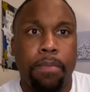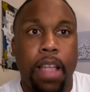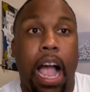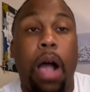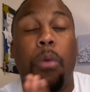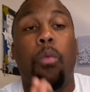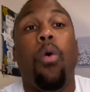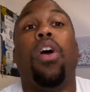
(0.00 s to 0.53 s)

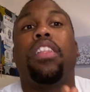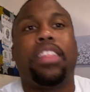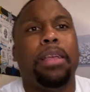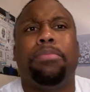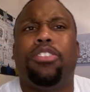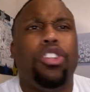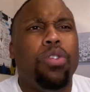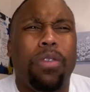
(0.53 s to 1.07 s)
I want them
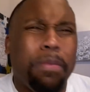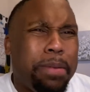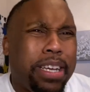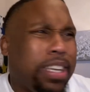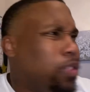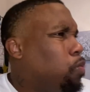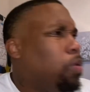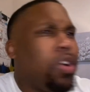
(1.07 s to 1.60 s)
to do it,
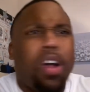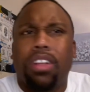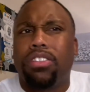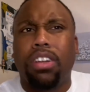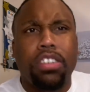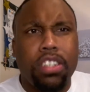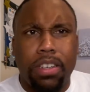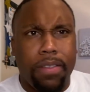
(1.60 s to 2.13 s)
because what
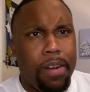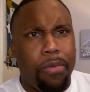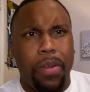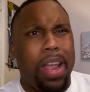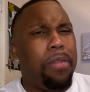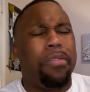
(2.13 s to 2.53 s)
alternative have we have?